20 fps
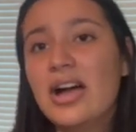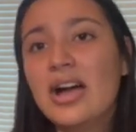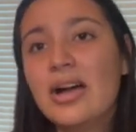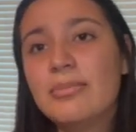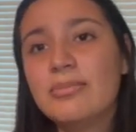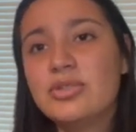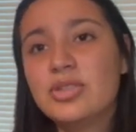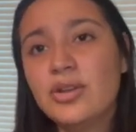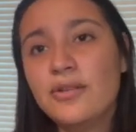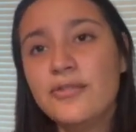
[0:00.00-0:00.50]

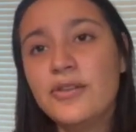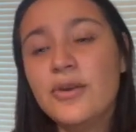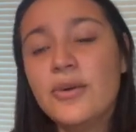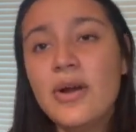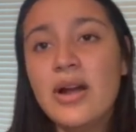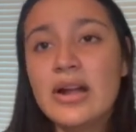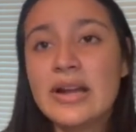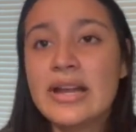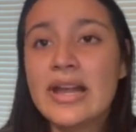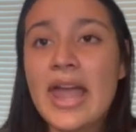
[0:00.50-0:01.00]
So if you
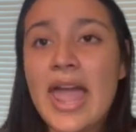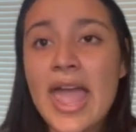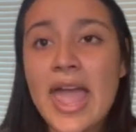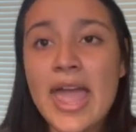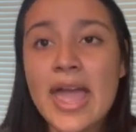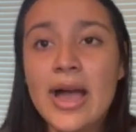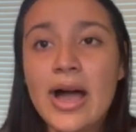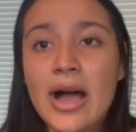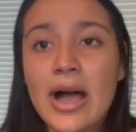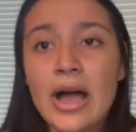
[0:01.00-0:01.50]
are
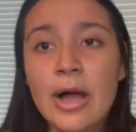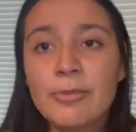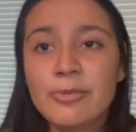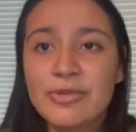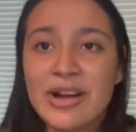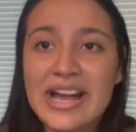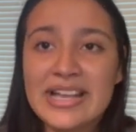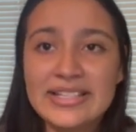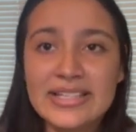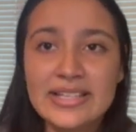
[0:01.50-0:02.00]
a
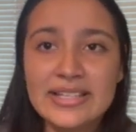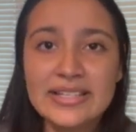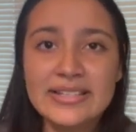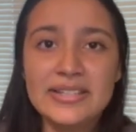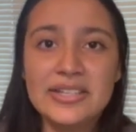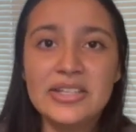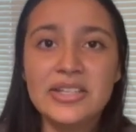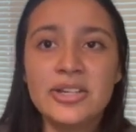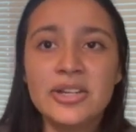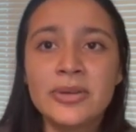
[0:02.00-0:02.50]
rising
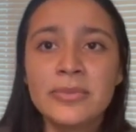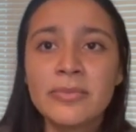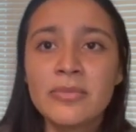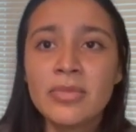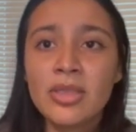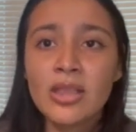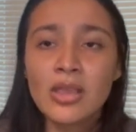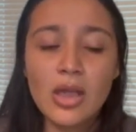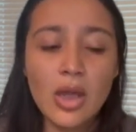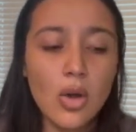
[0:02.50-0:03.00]
senior
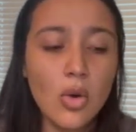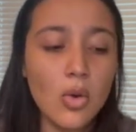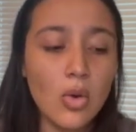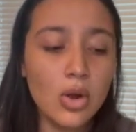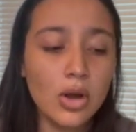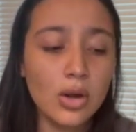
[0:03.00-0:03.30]
or